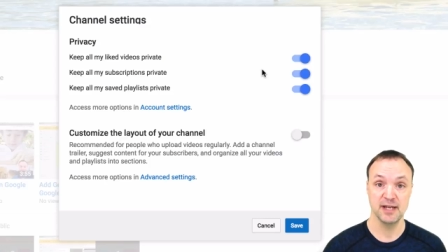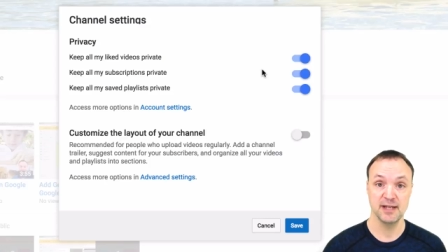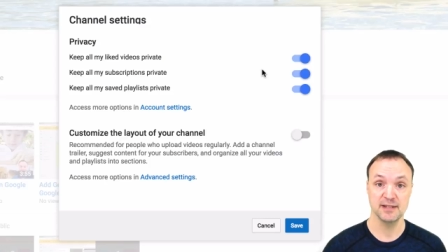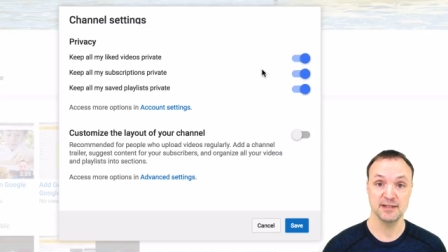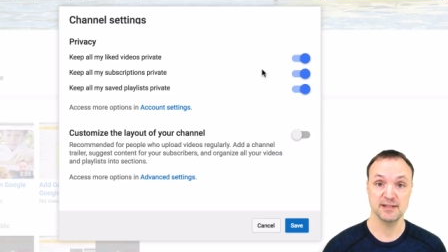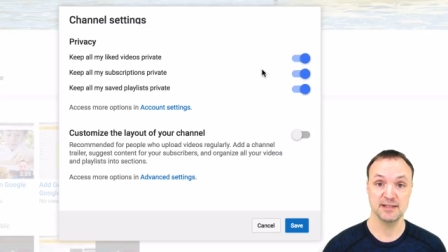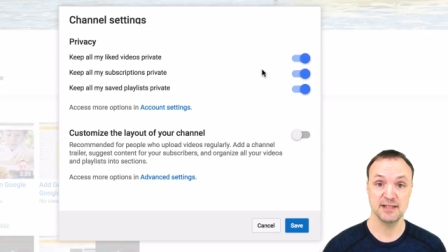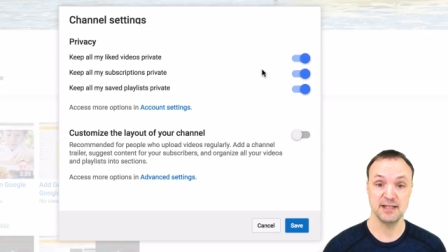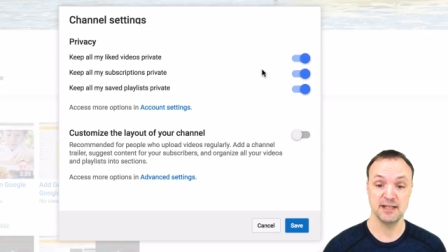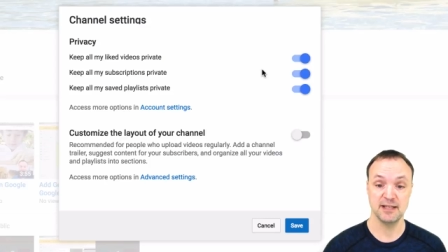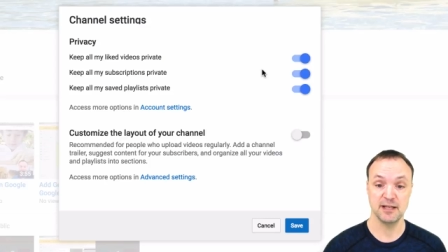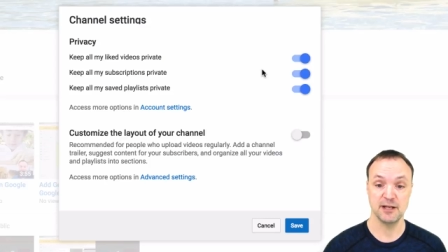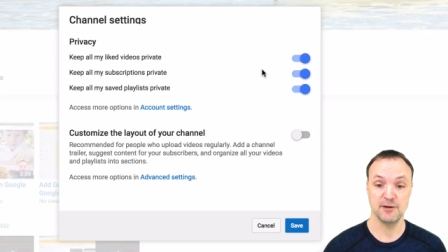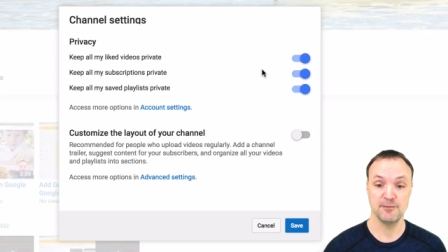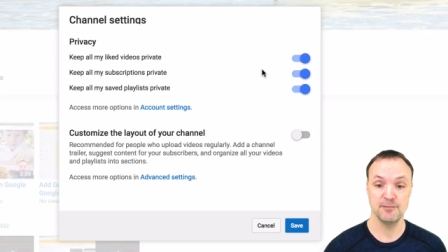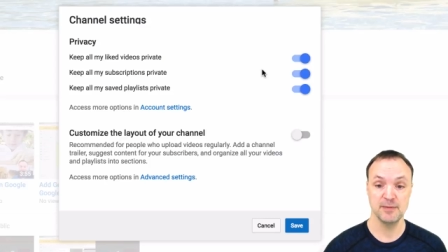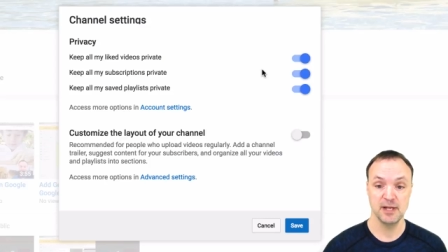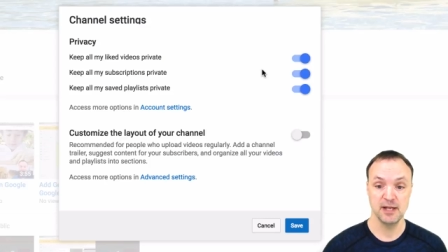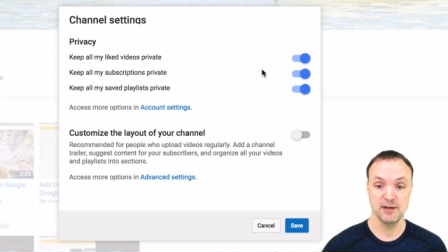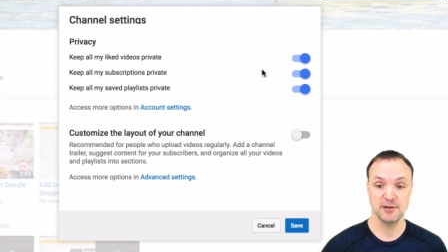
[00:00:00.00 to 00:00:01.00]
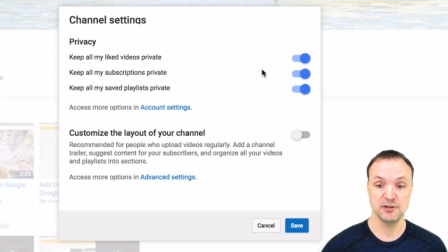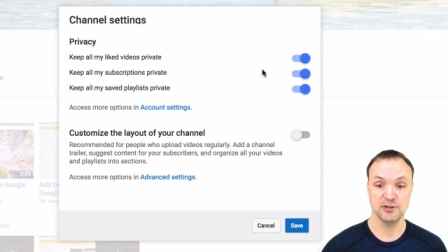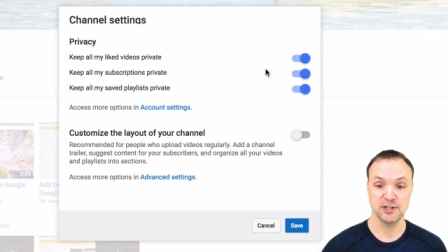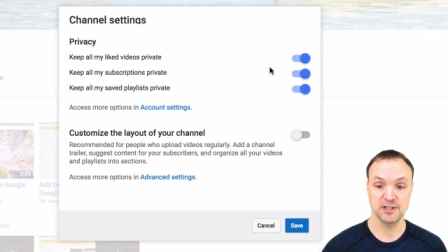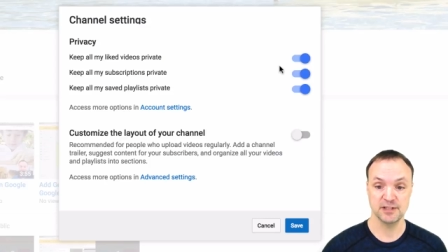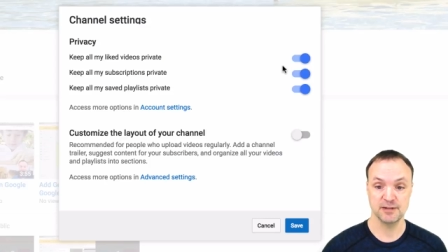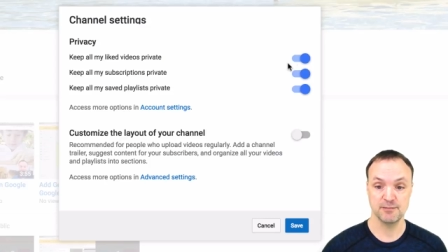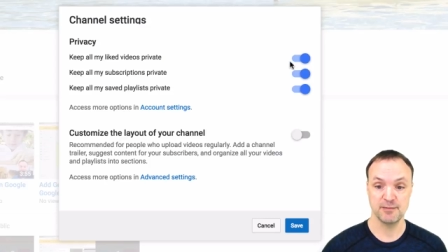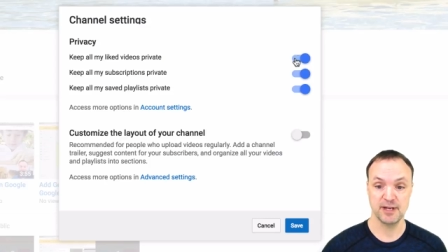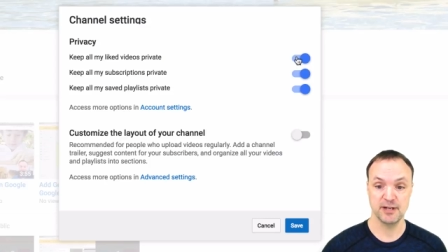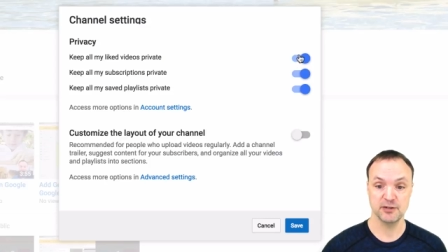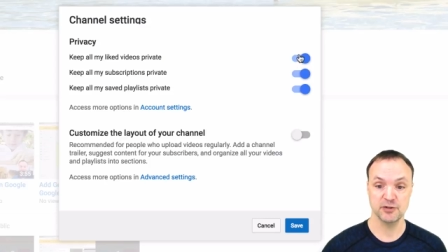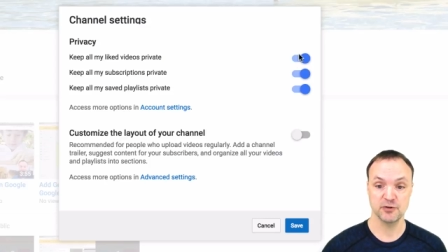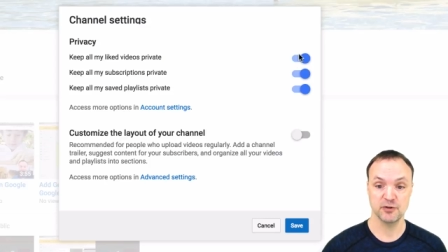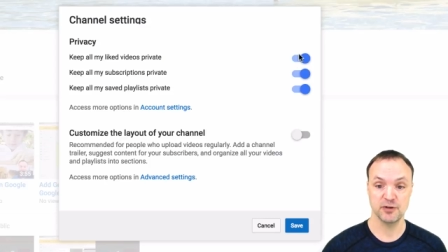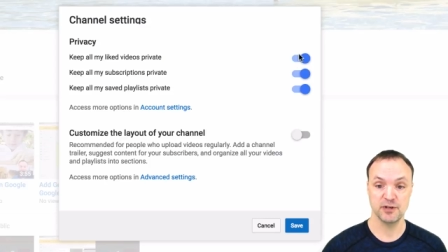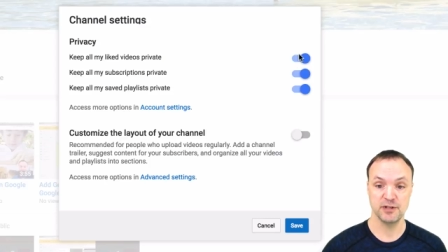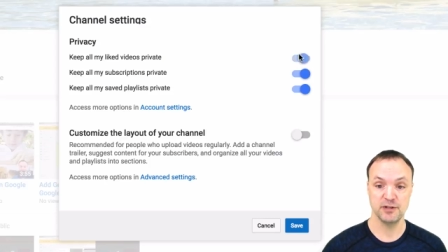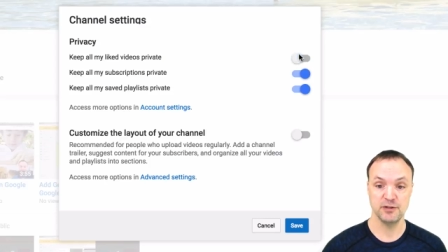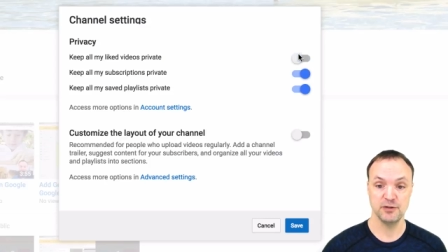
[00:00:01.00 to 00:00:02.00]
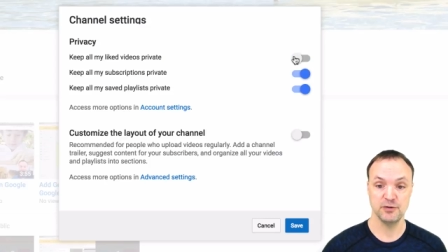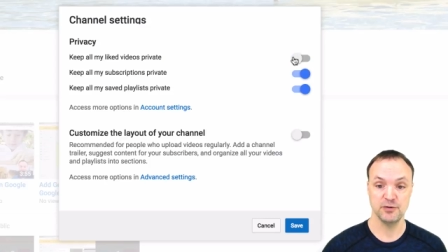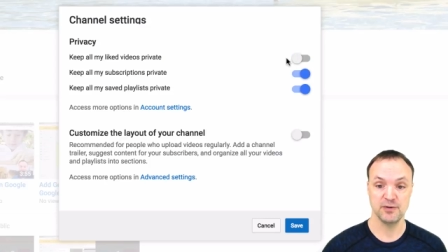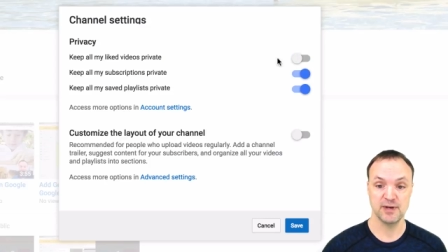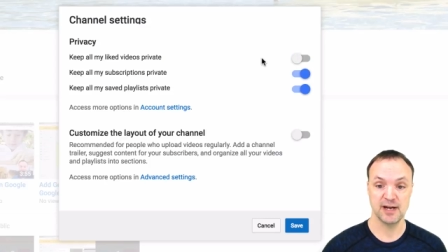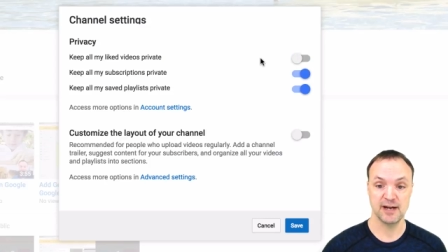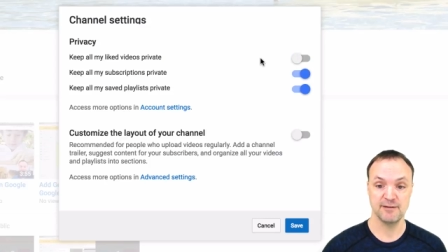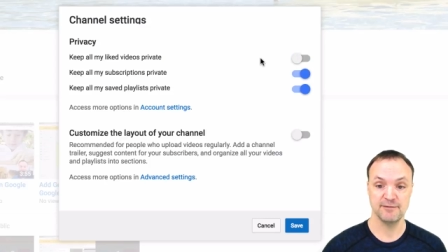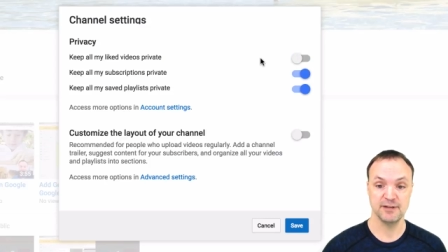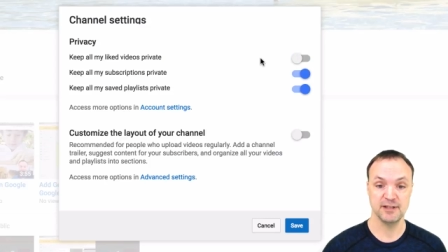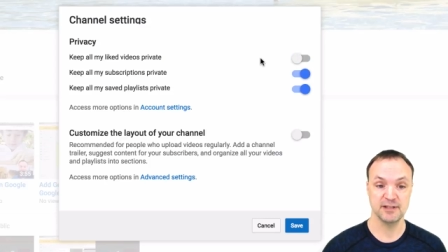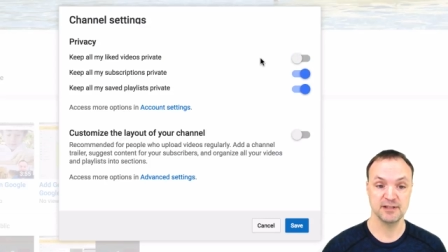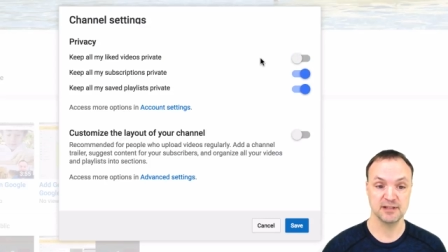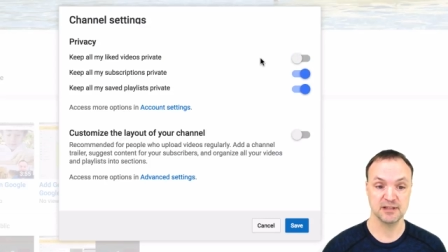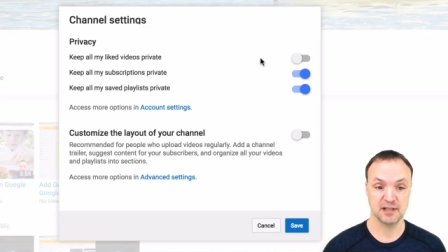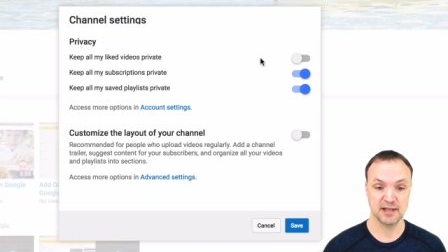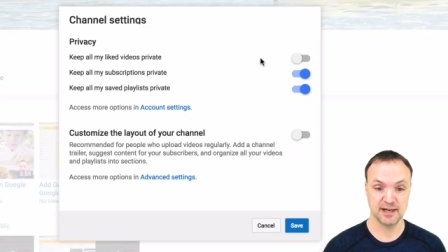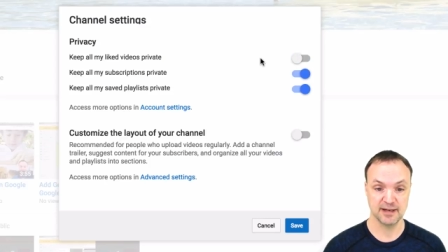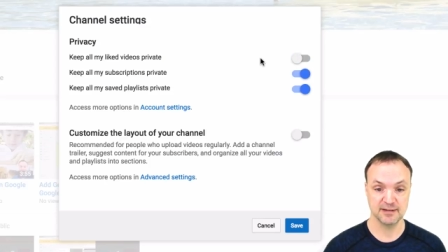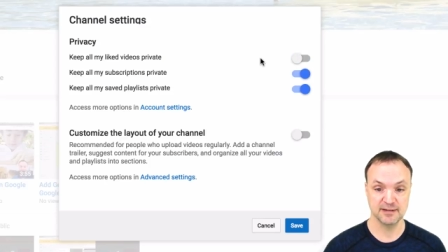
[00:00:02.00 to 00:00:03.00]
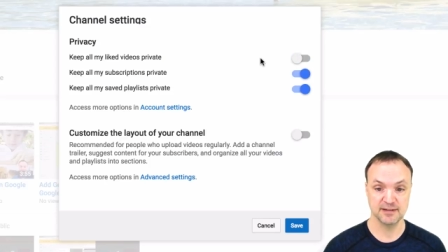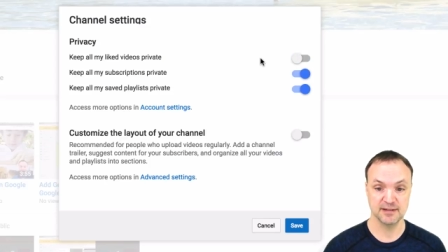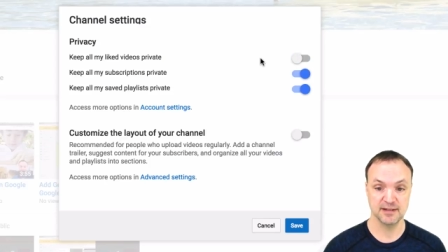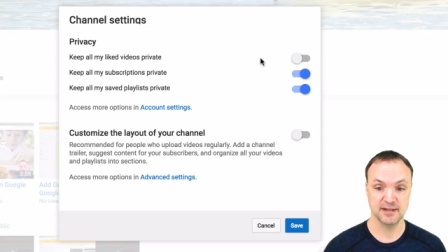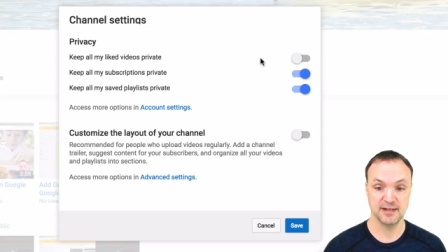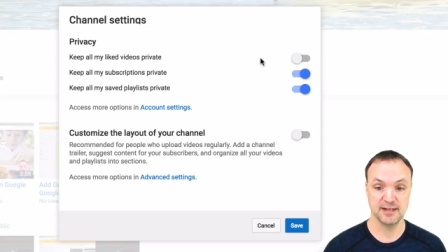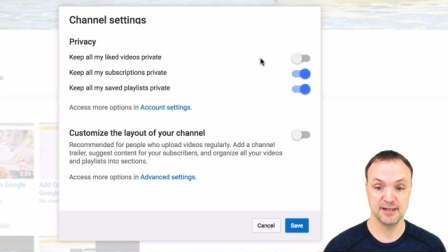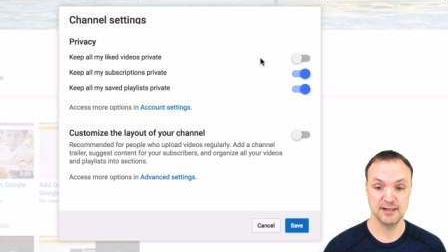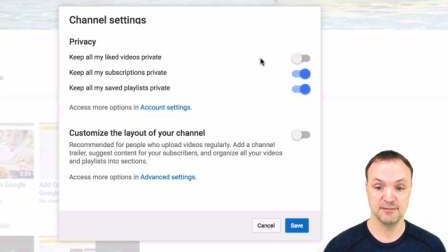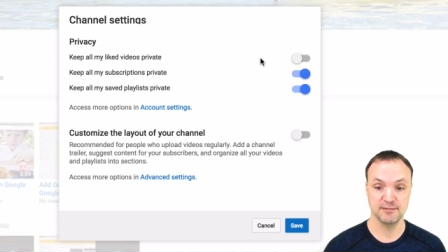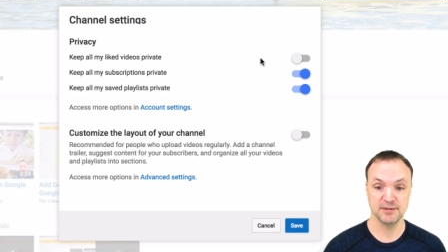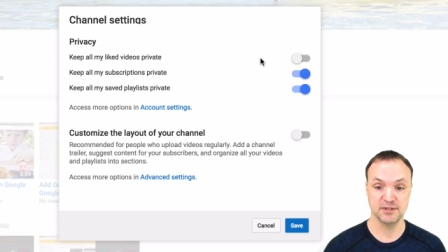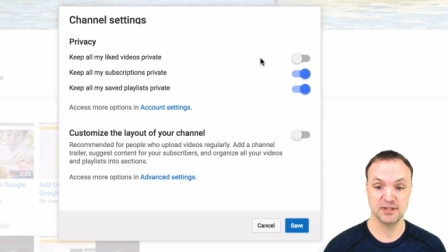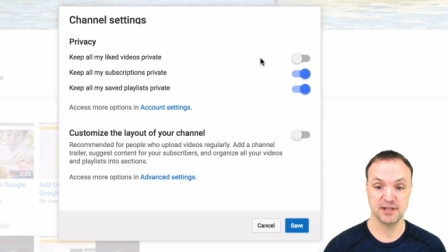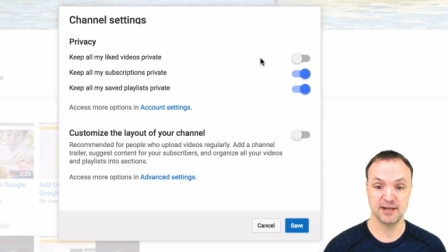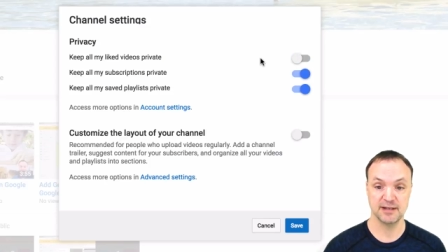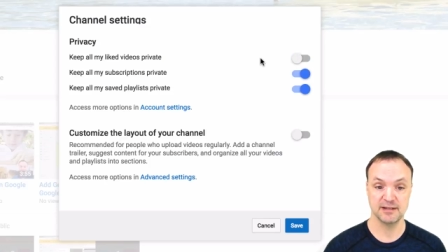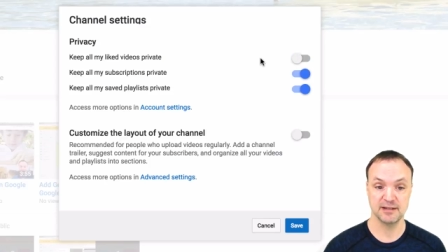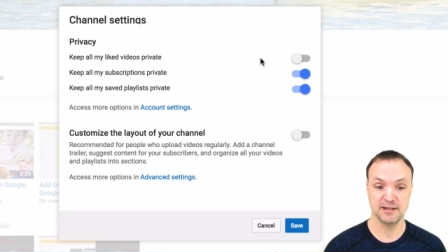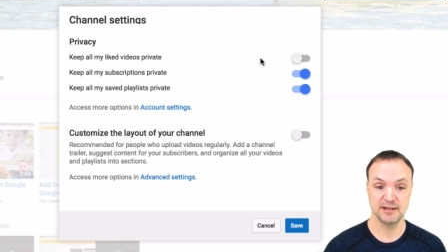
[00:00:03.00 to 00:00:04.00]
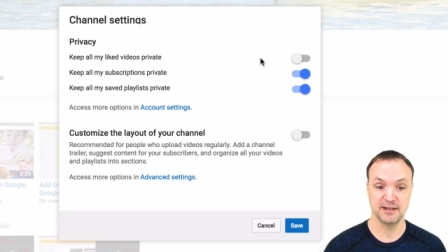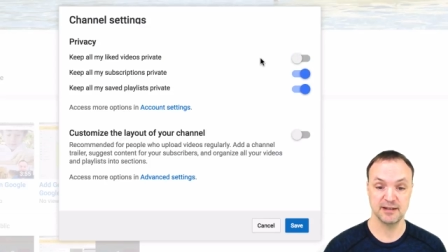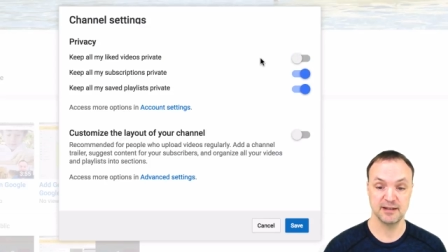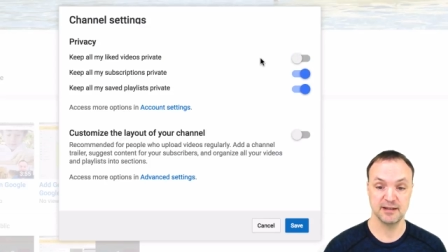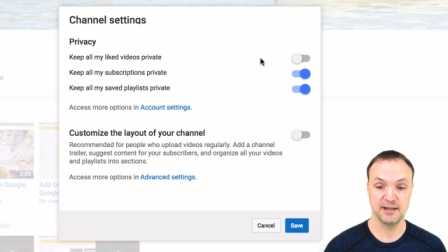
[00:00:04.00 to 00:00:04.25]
see them, just make sure you have this selected like